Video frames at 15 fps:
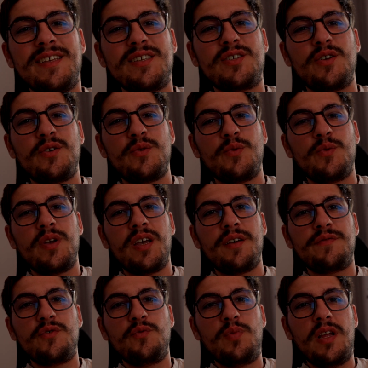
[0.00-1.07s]
So we
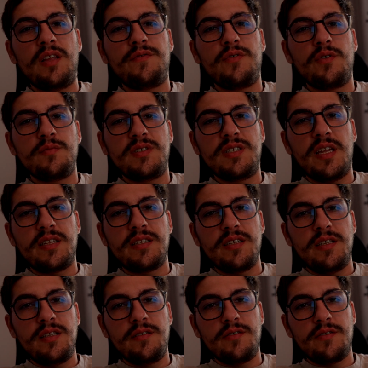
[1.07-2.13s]
have two platforms that
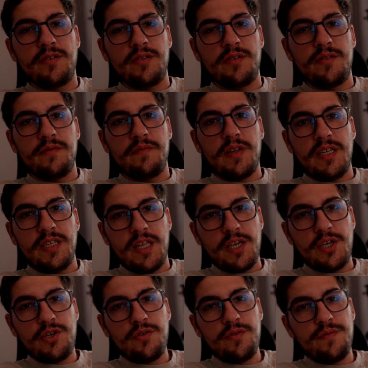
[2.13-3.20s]
need
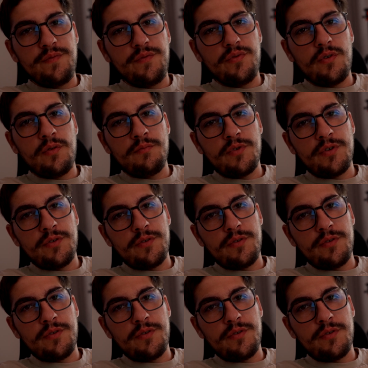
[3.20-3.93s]
validation from